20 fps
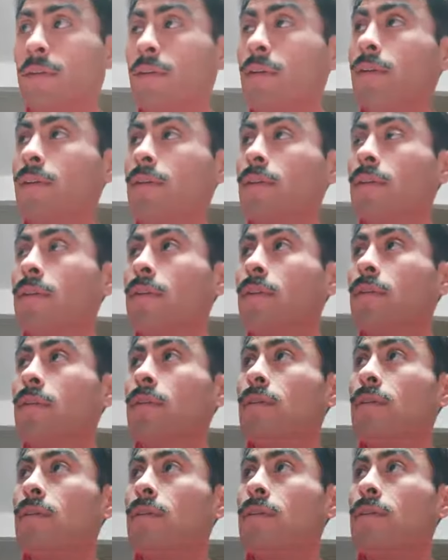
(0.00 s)

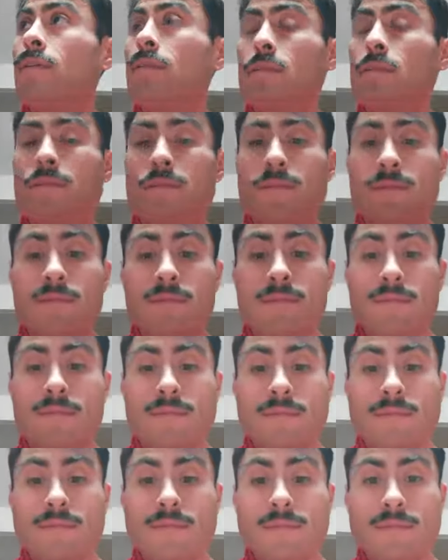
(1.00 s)

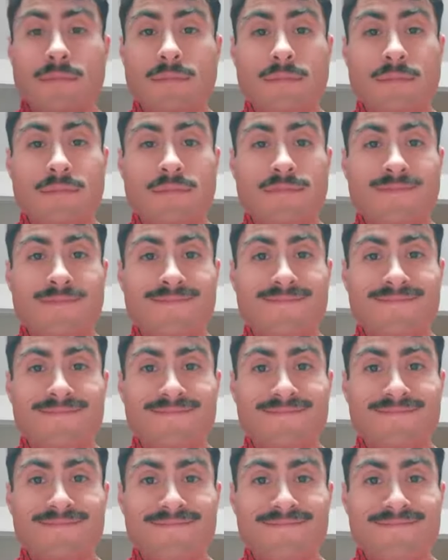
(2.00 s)

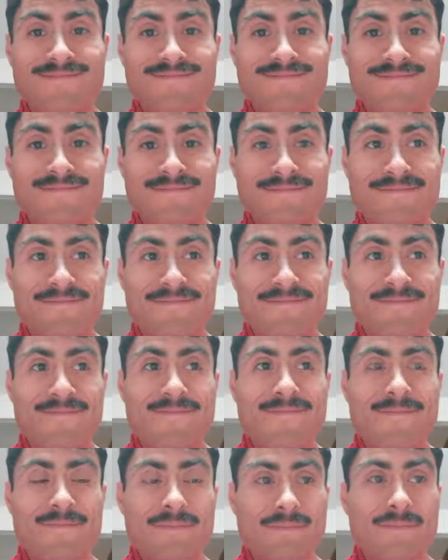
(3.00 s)

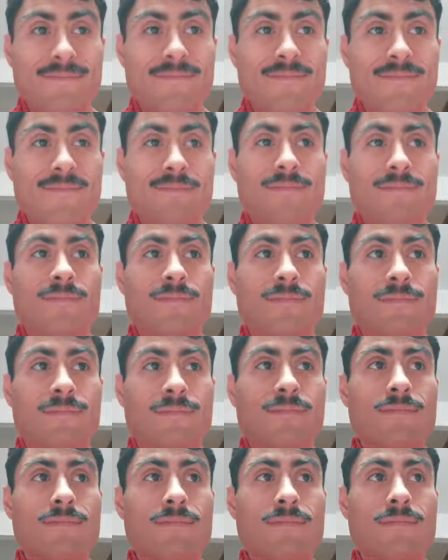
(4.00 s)

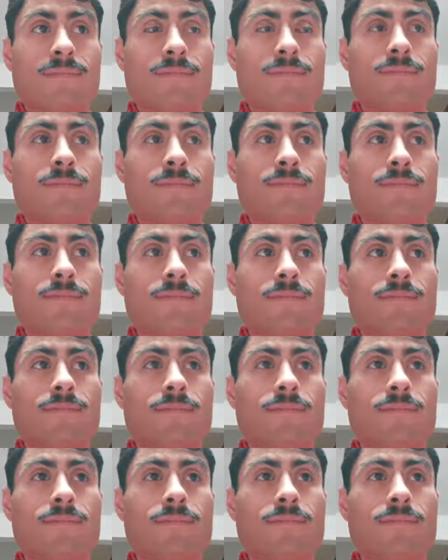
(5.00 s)

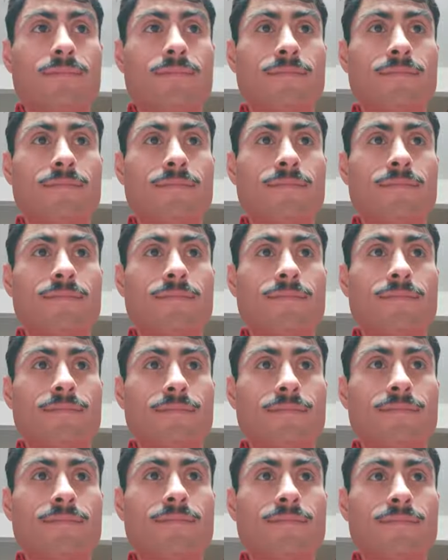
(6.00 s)

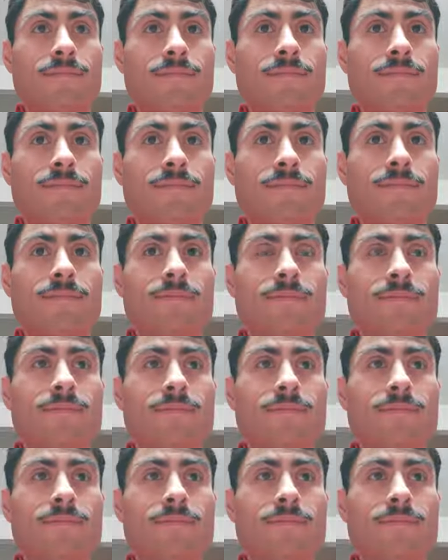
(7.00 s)
(no one is talking)